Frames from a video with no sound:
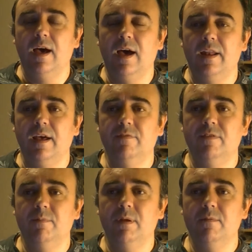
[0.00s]
And
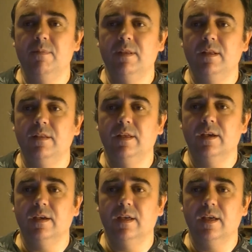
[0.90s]
after playing
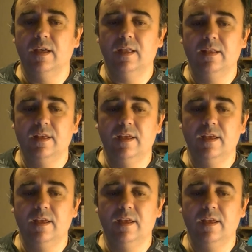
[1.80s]
Battletech, then